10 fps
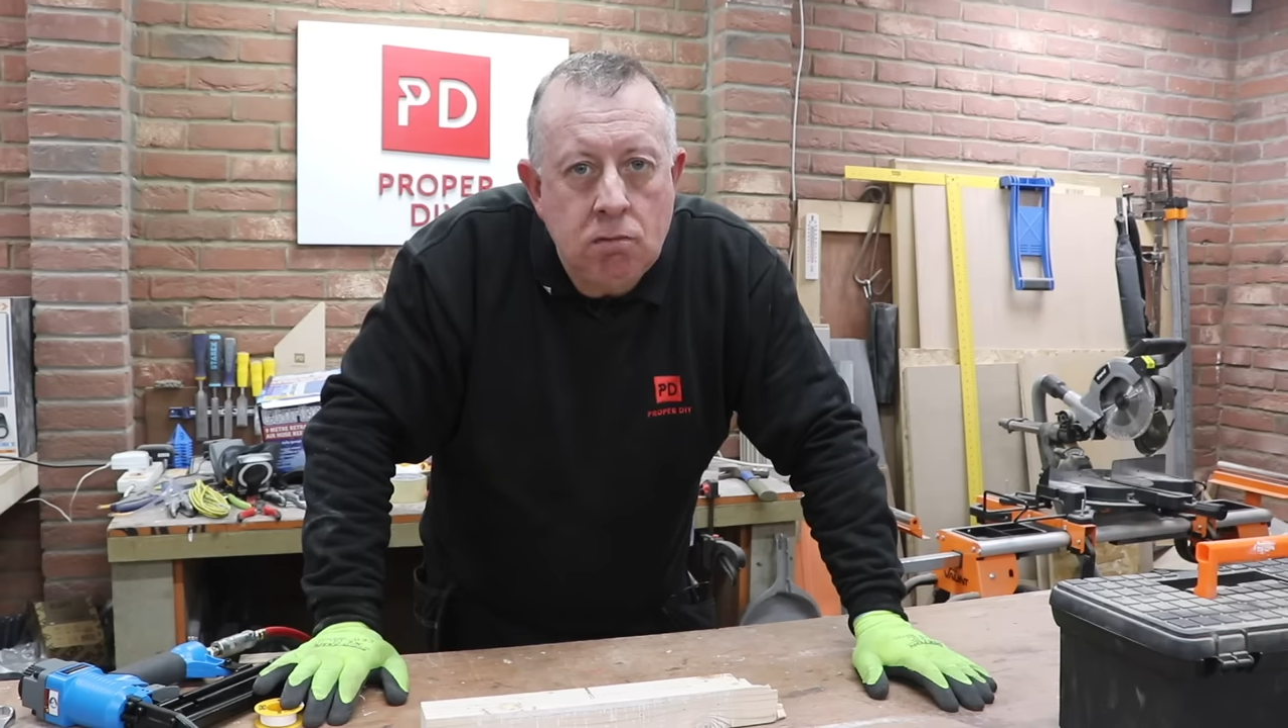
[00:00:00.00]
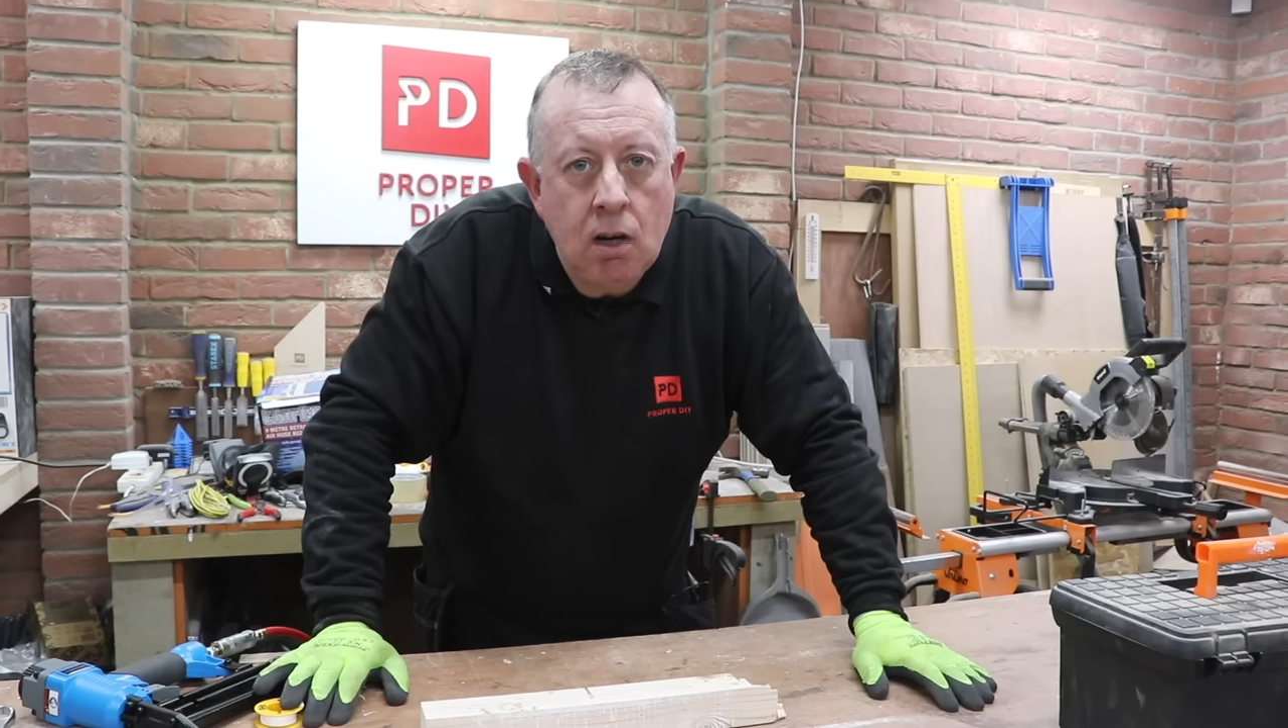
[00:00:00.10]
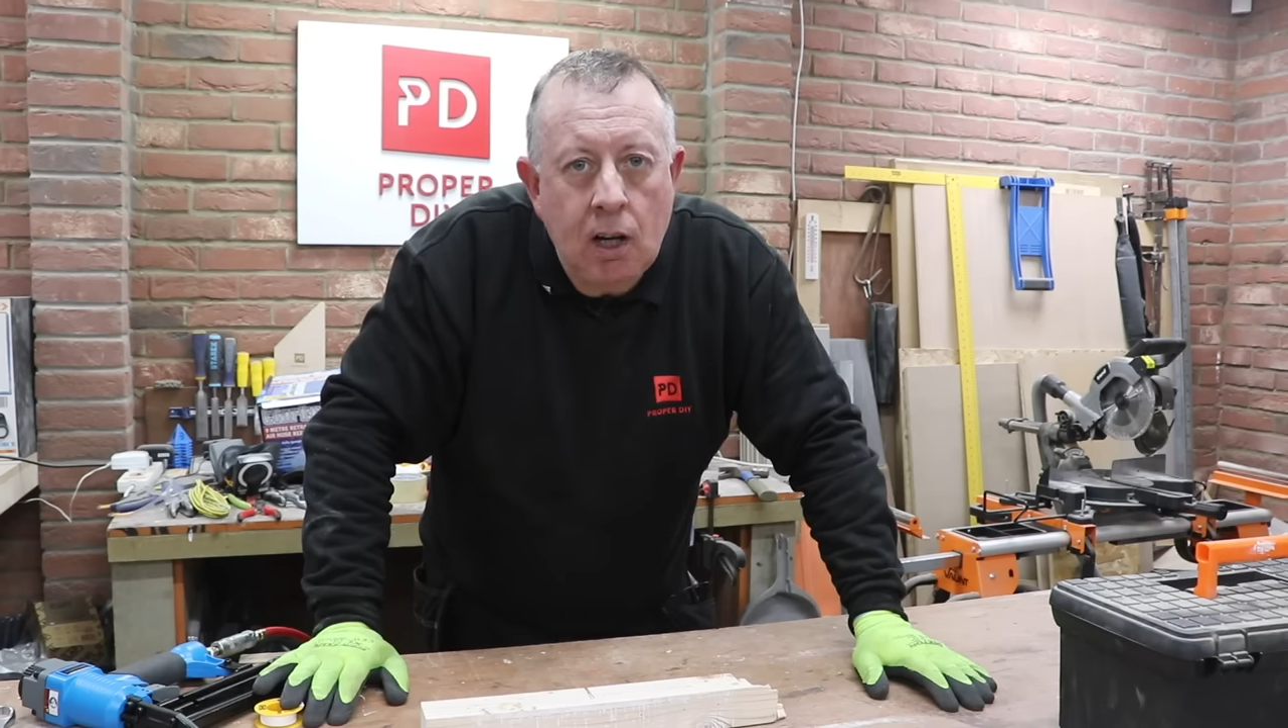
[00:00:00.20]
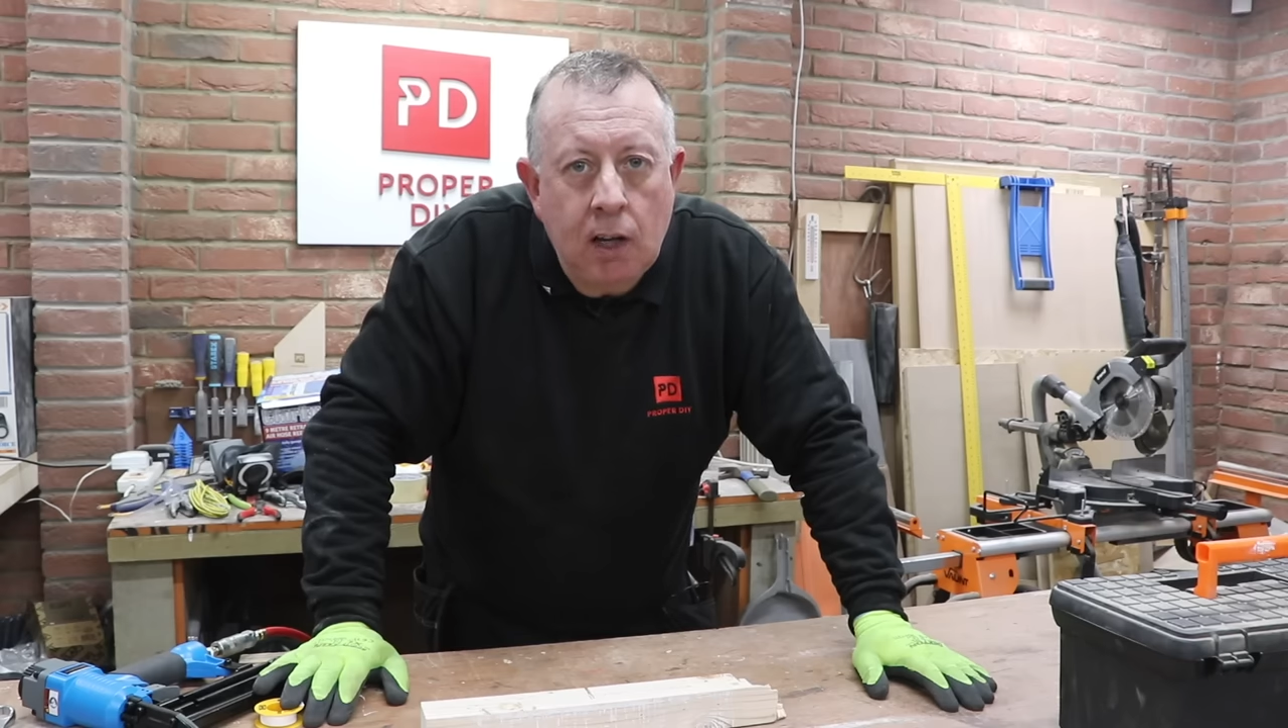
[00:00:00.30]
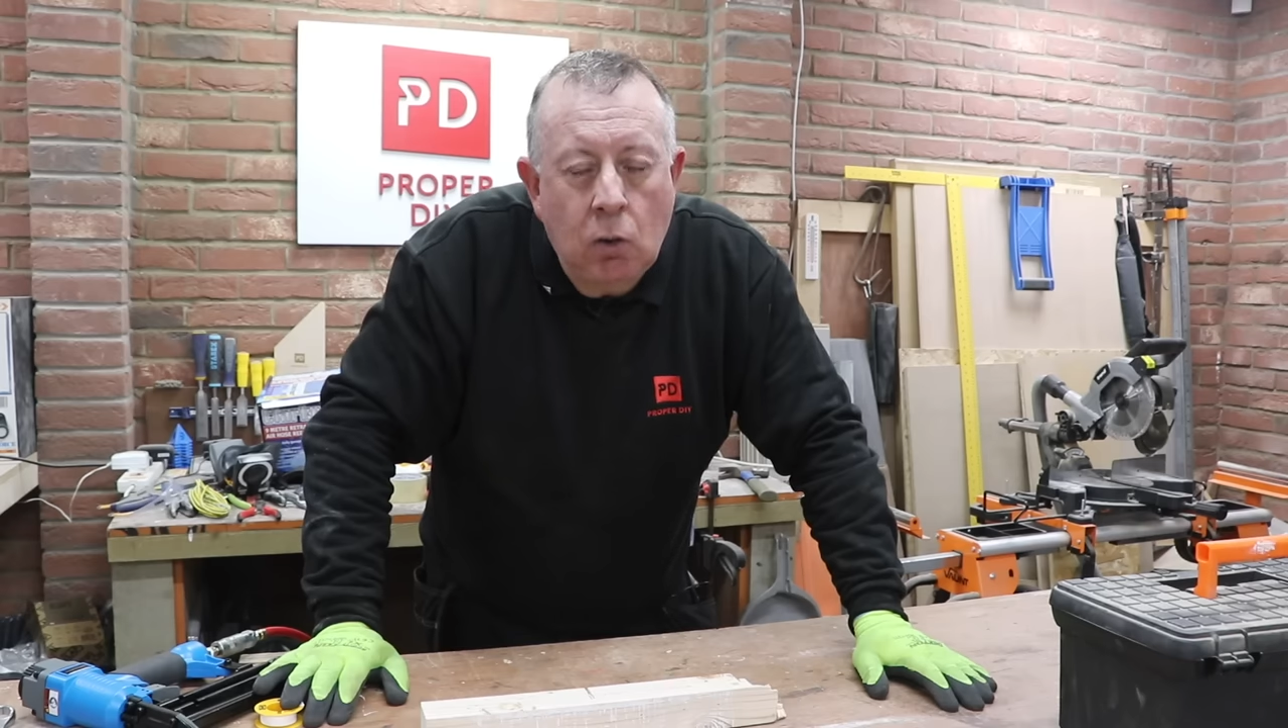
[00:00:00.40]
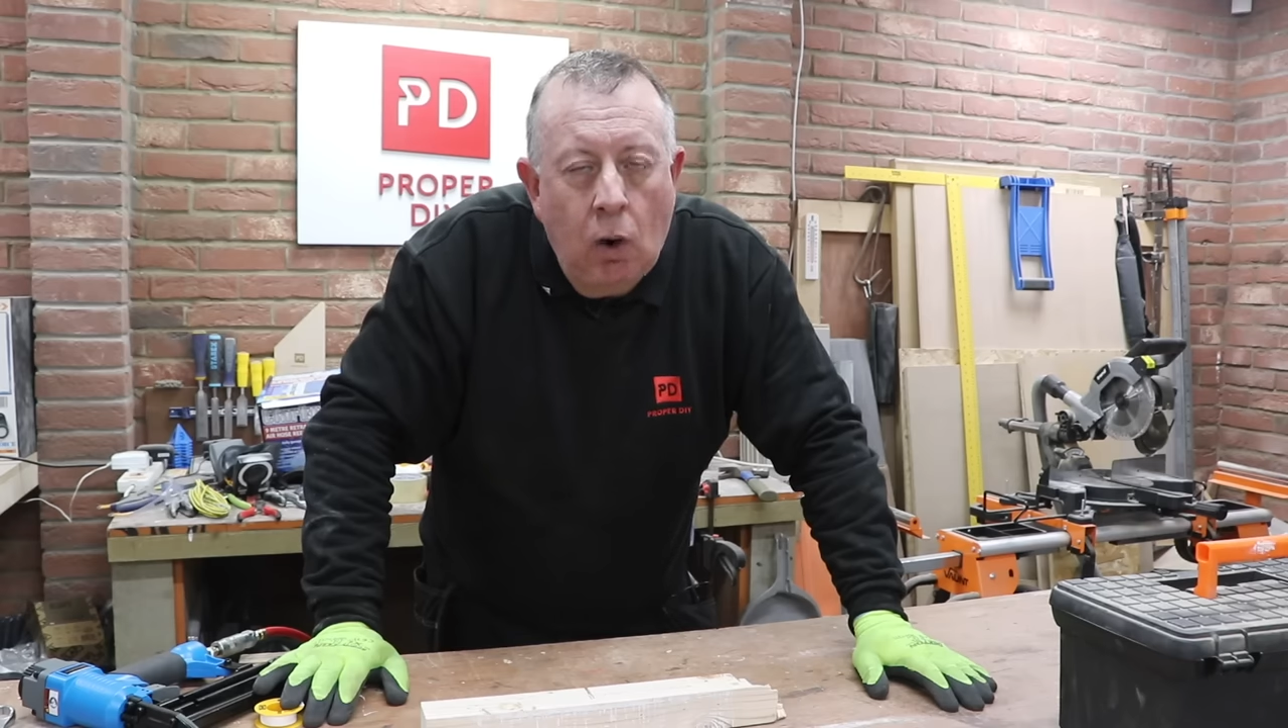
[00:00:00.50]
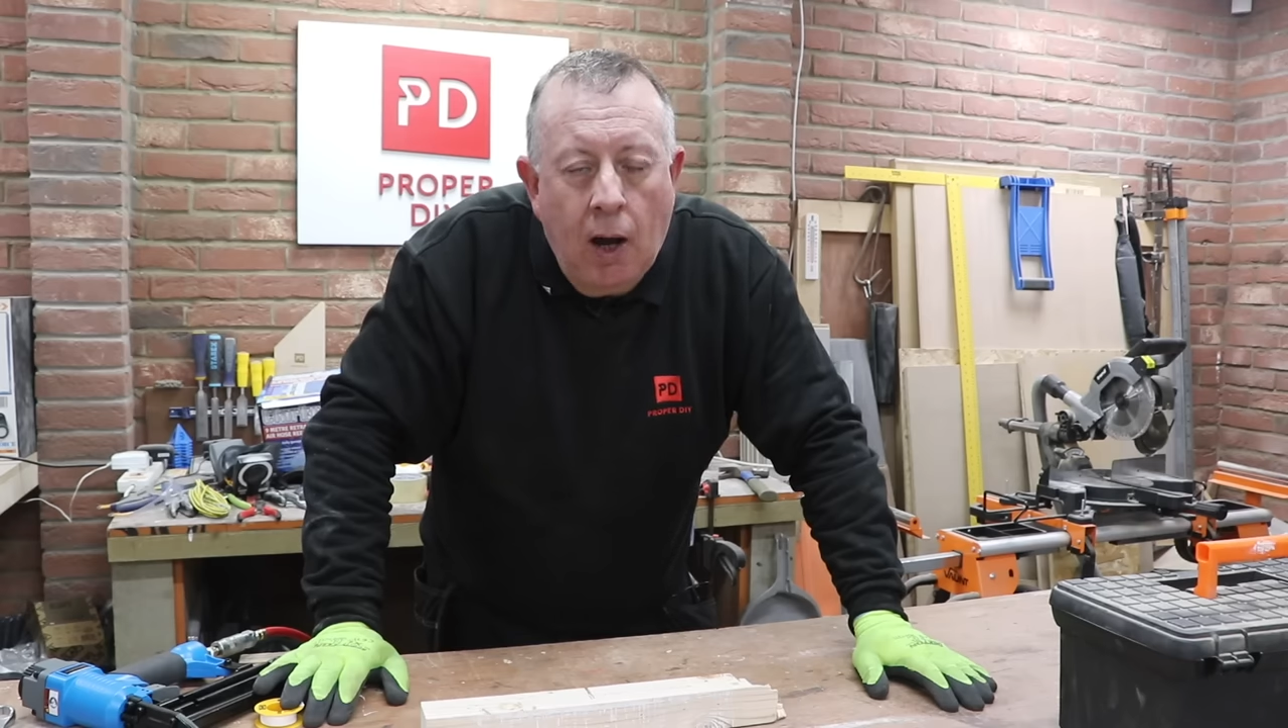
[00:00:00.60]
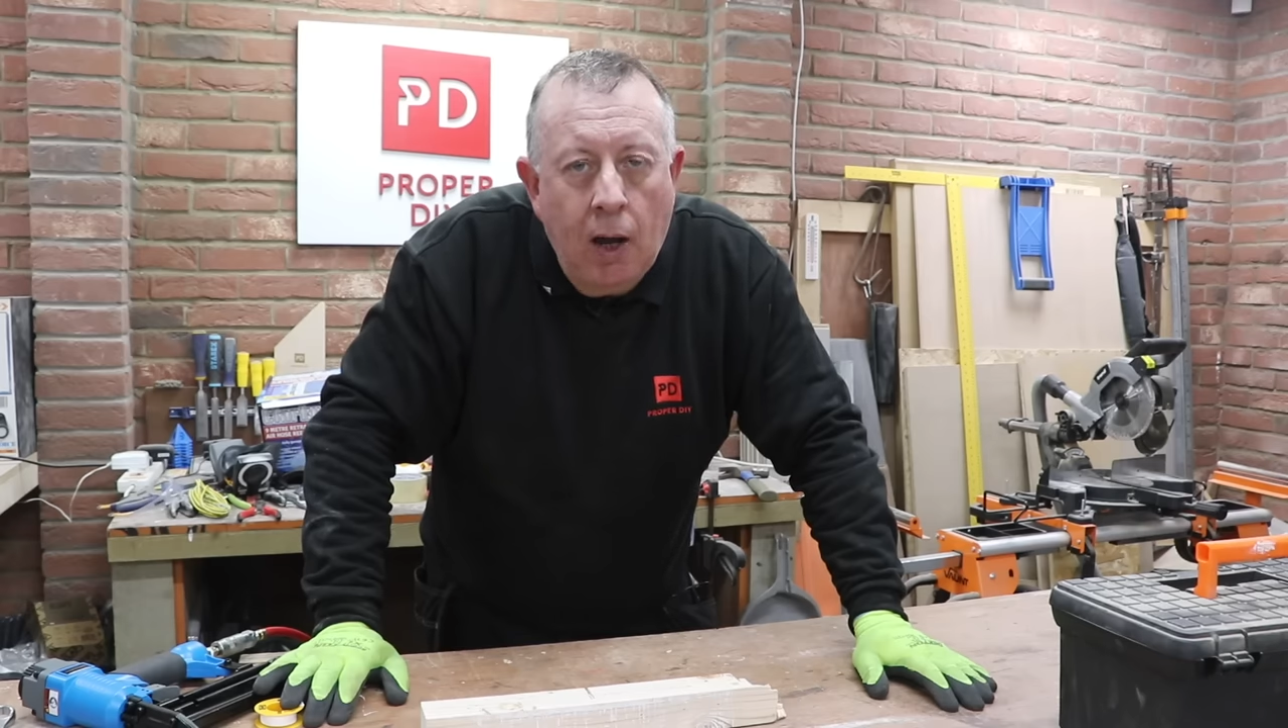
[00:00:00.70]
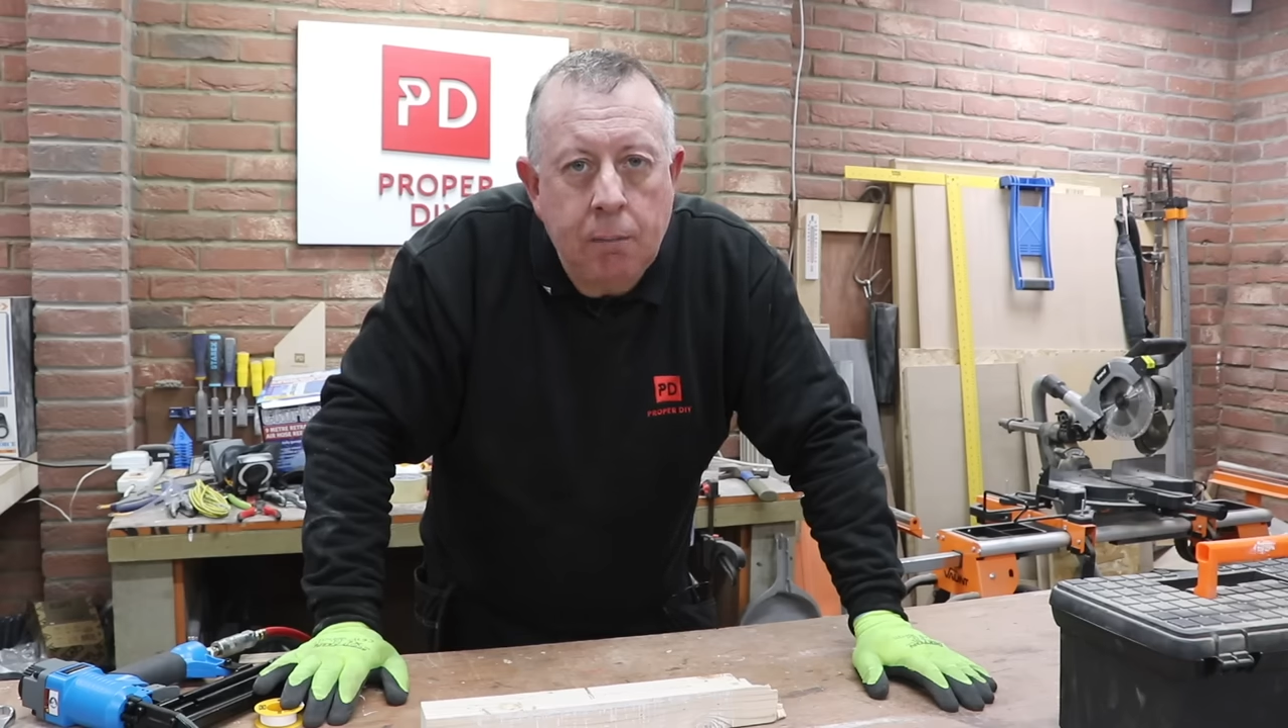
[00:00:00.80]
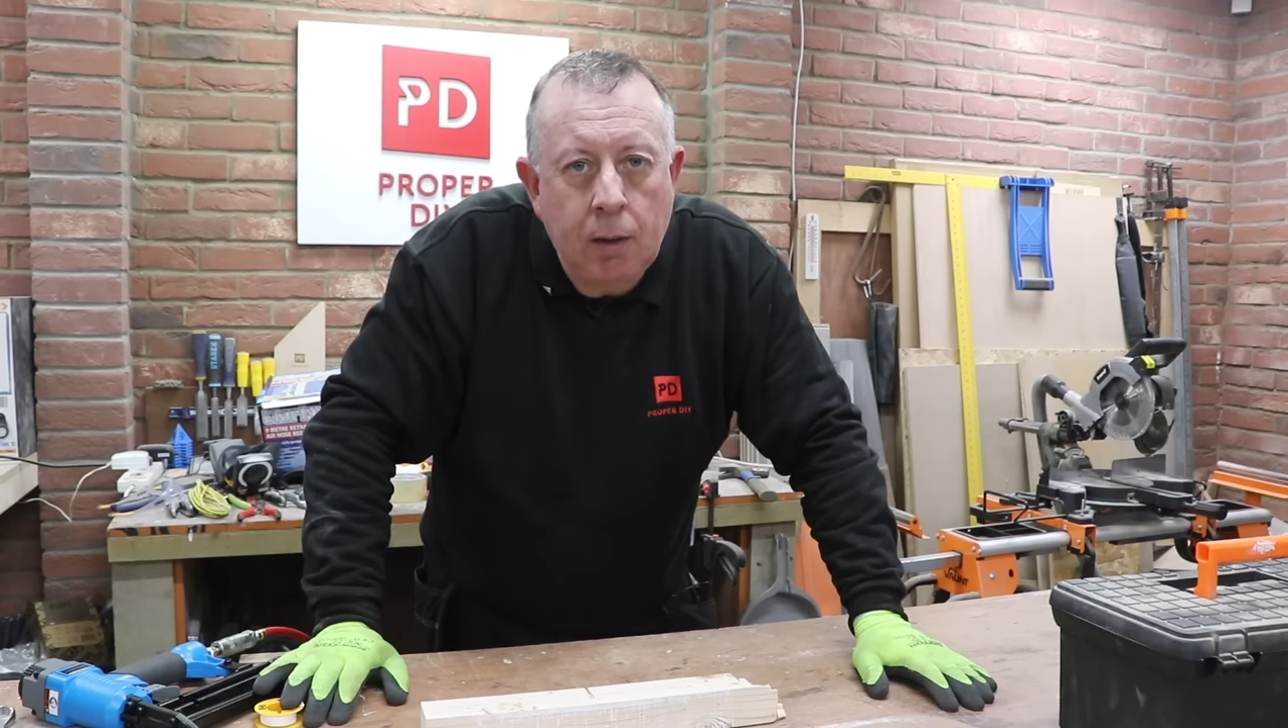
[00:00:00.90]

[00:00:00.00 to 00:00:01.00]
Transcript: really quiet,